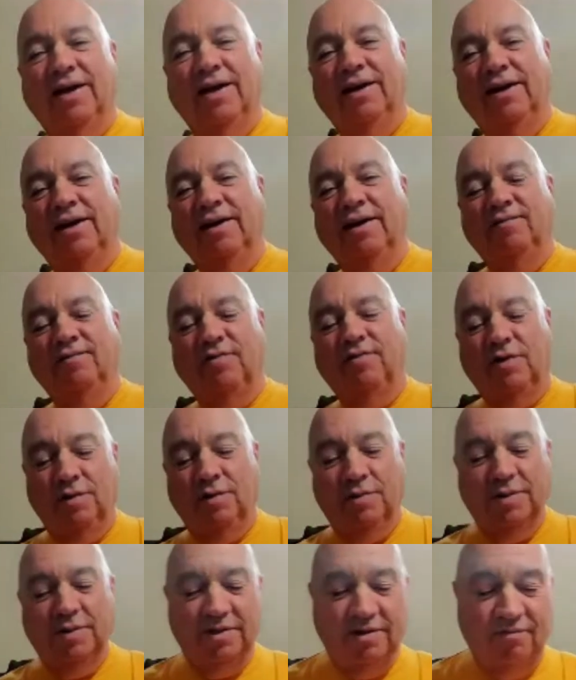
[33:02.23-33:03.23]
and
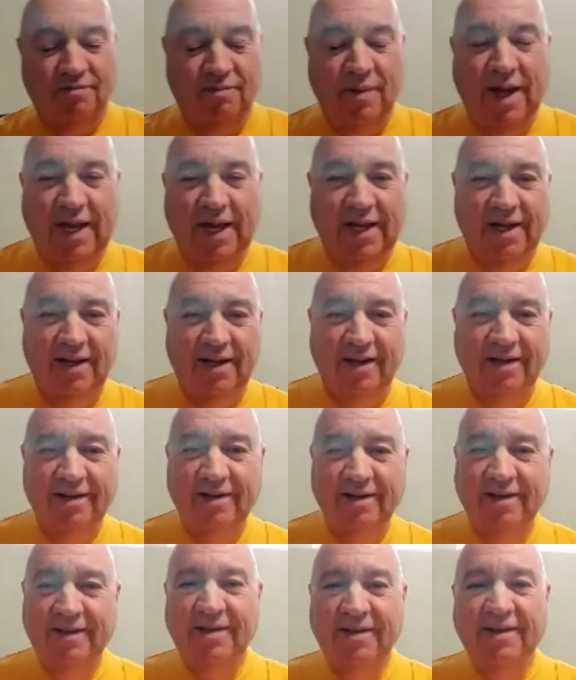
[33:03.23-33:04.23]
influence of Maya.
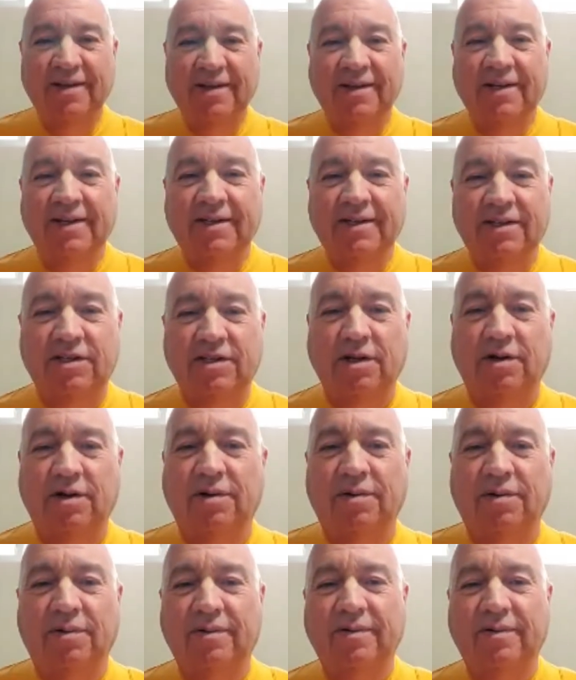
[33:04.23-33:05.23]

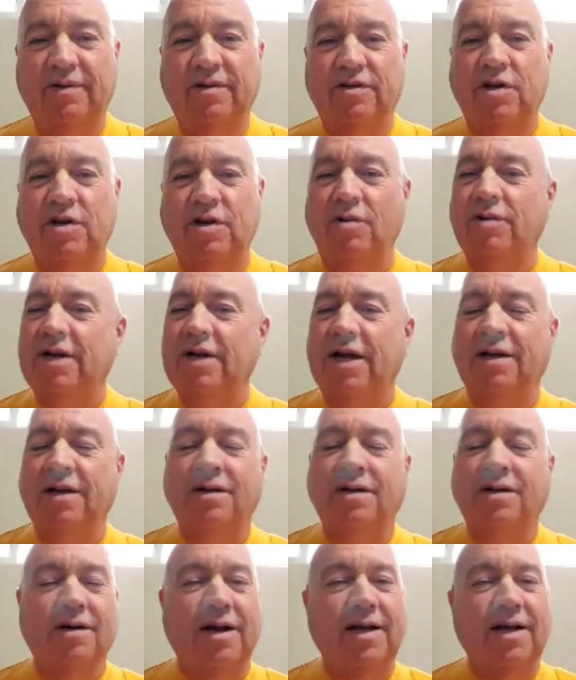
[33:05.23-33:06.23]
So don't
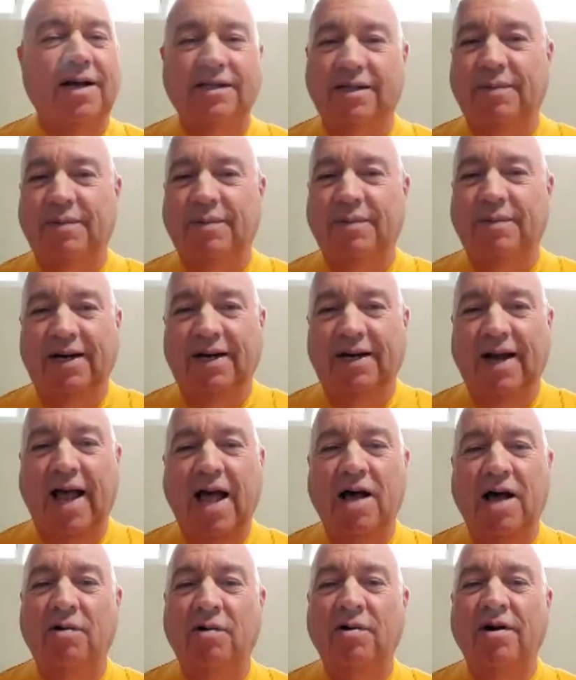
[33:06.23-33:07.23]
underestimate
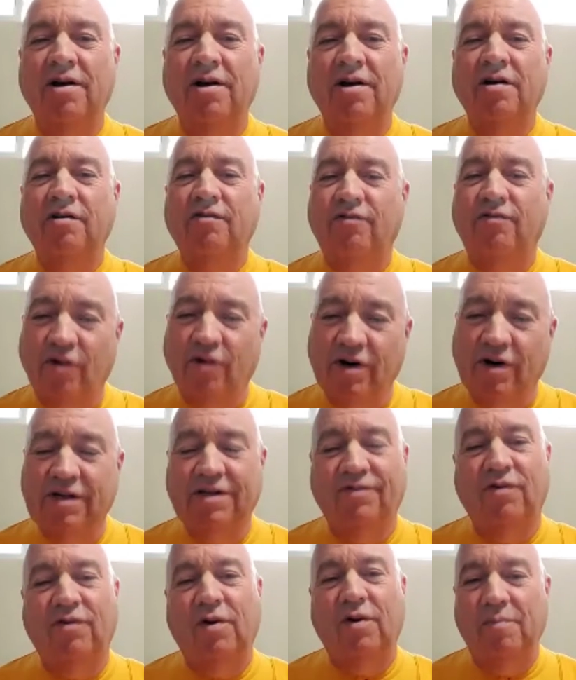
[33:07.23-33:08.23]
how
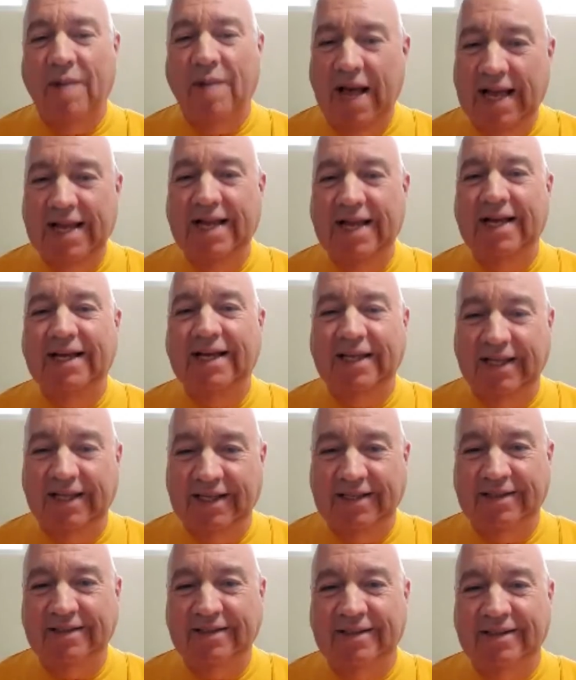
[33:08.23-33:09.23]
forceful Maya
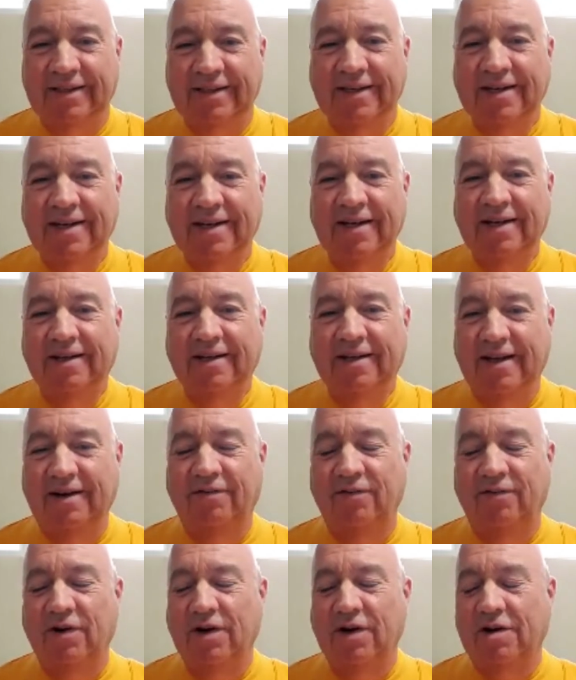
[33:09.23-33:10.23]
is.
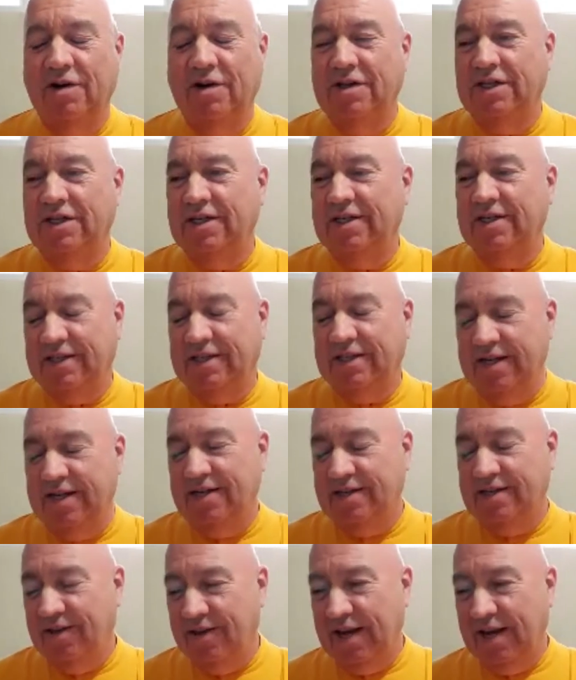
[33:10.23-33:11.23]
Therefore, Krishna
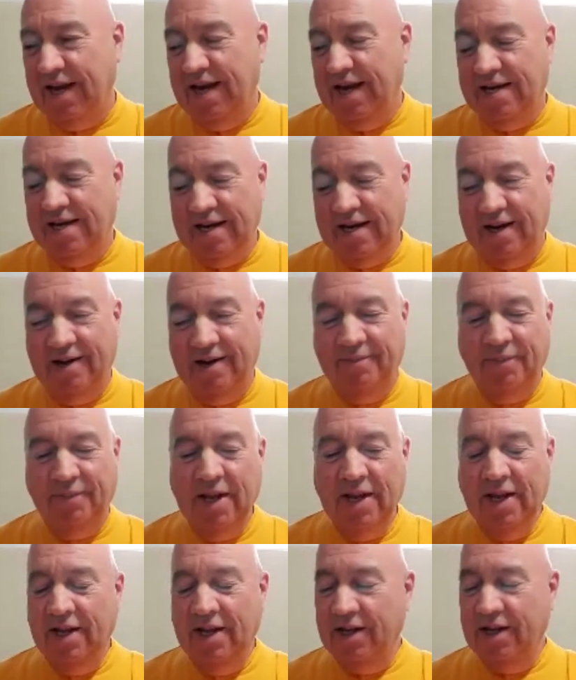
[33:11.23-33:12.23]
states in the Gita,
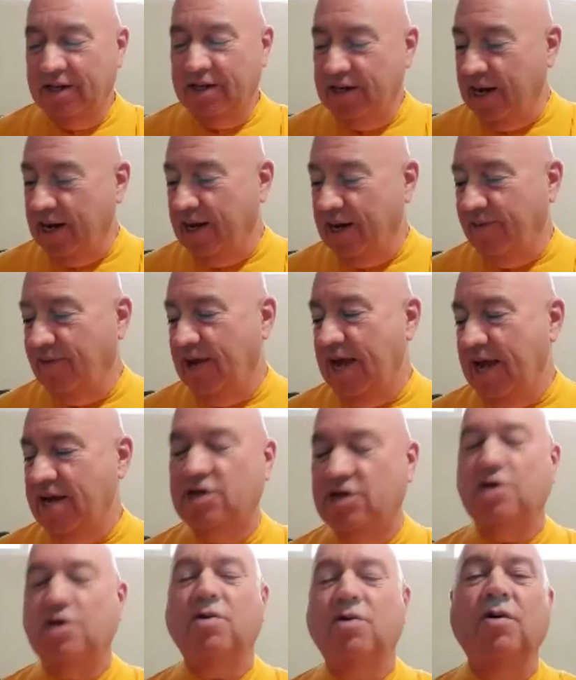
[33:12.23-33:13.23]
Daivi
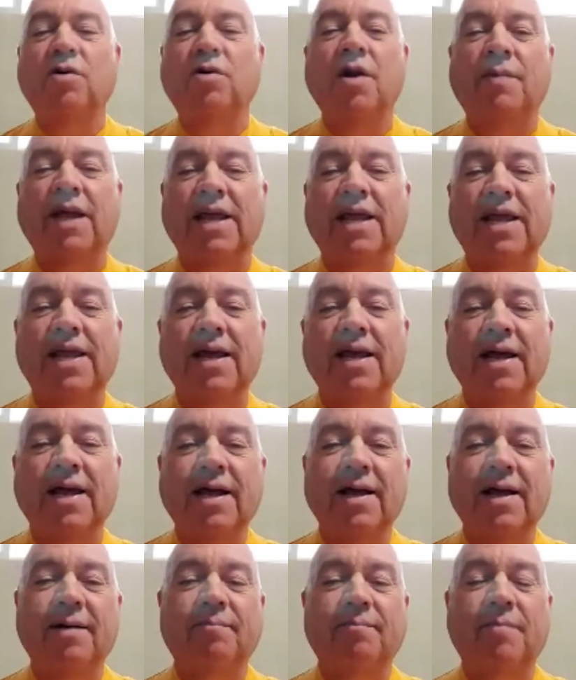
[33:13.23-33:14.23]
Shaguna Mayi,
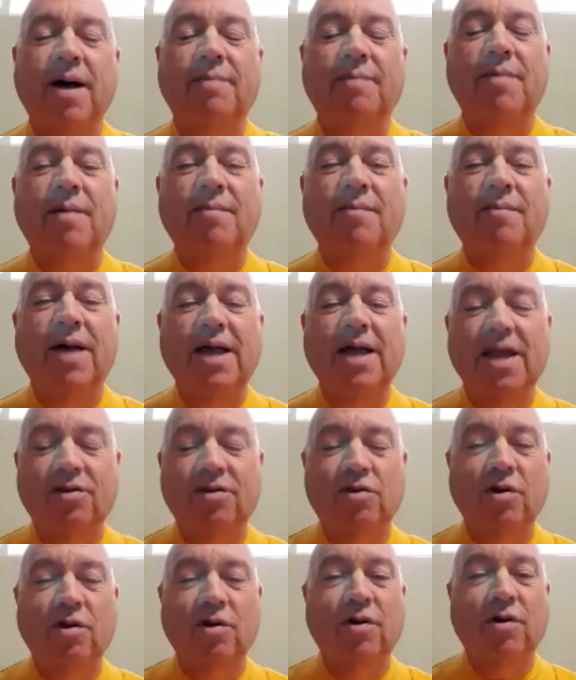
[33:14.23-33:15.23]
Mama Maya
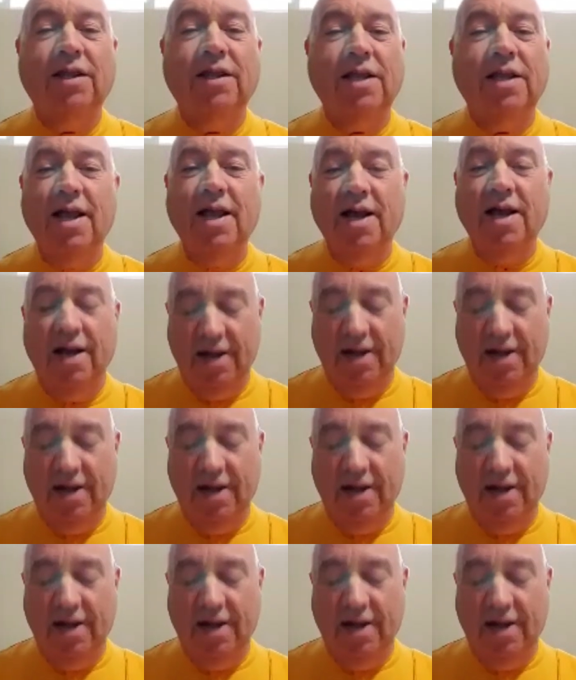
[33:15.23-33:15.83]
Duratya,